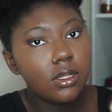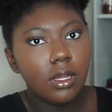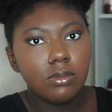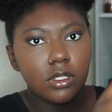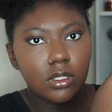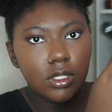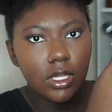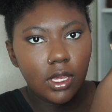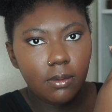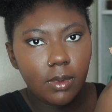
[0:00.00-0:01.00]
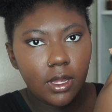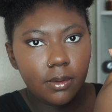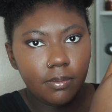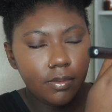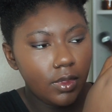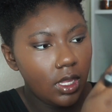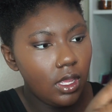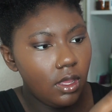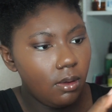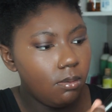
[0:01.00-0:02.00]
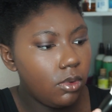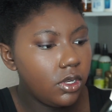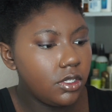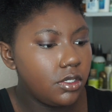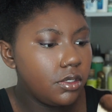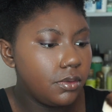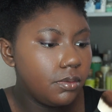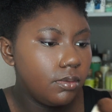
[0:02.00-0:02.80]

I'm just digging my brush.